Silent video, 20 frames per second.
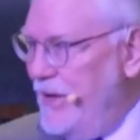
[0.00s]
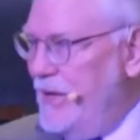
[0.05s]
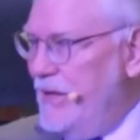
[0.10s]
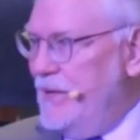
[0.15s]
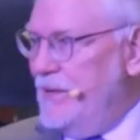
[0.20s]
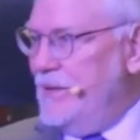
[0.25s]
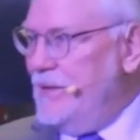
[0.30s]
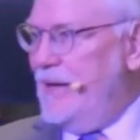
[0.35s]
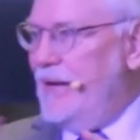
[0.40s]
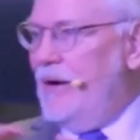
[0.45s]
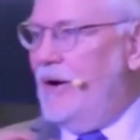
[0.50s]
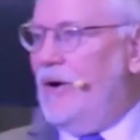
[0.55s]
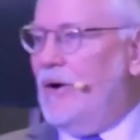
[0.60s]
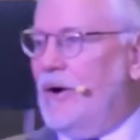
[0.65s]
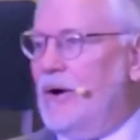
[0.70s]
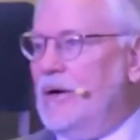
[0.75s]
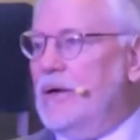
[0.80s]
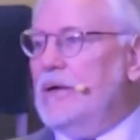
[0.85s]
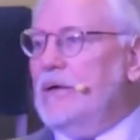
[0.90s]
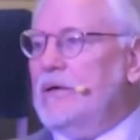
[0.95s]
They
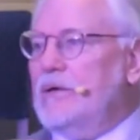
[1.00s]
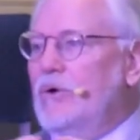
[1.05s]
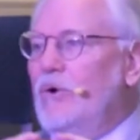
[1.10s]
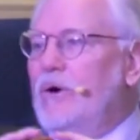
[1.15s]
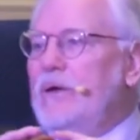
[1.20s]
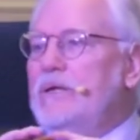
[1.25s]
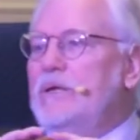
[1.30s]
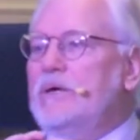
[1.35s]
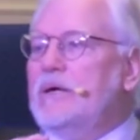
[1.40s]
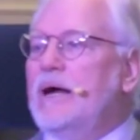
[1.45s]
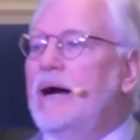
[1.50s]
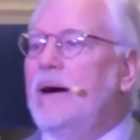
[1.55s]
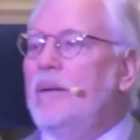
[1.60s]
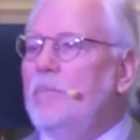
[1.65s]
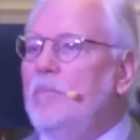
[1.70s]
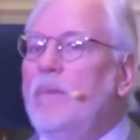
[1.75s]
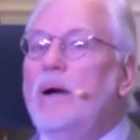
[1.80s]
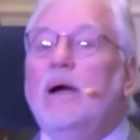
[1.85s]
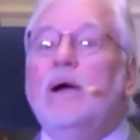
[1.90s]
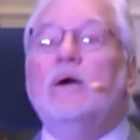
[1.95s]
are going to come
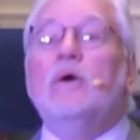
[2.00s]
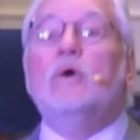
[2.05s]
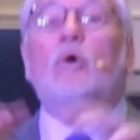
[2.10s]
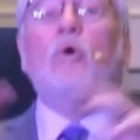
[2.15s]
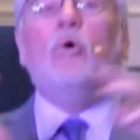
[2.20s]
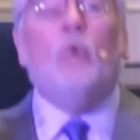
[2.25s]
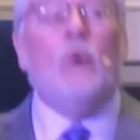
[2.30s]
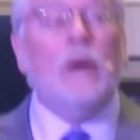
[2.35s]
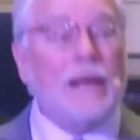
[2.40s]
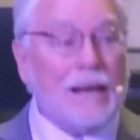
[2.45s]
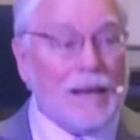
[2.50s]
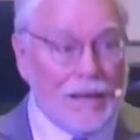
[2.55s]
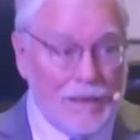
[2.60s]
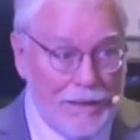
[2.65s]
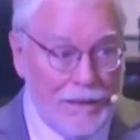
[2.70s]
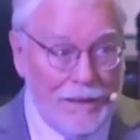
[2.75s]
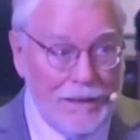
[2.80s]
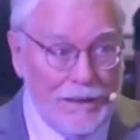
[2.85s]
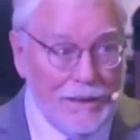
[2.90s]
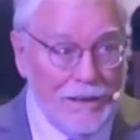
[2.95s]

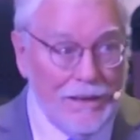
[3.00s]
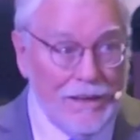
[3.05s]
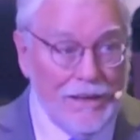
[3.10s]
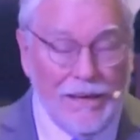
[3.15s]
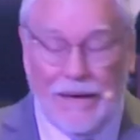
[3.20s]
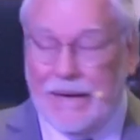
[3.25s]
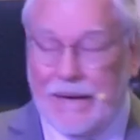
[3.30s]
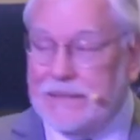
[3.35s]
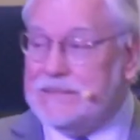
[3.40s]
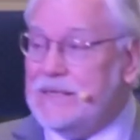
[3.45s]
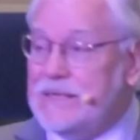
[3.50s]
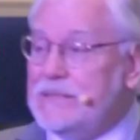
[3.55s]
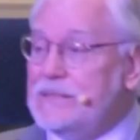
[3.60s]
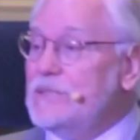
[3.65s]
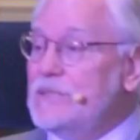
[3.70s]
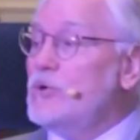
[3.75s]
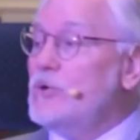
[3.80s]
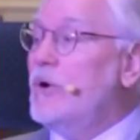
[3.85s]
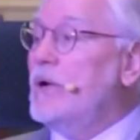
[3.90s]
quickly. He says it's going to